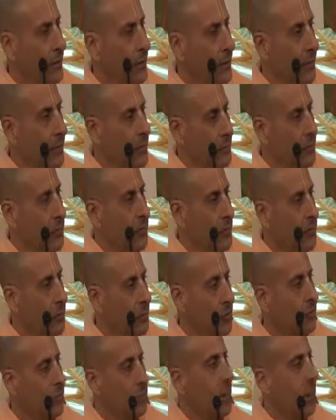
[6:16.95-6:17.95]
that the two
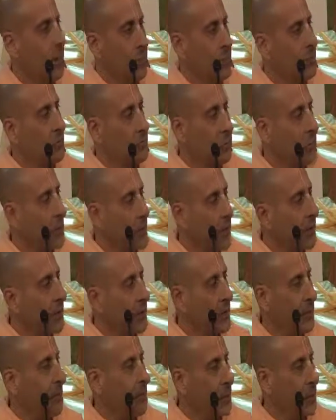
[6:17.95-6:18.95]
Goswamis were
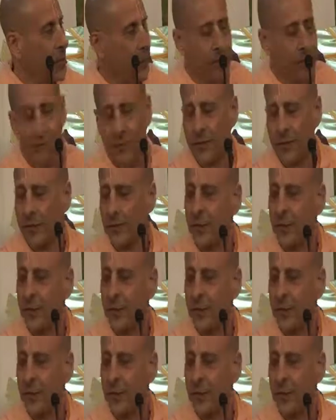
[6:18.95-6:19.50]
talking about,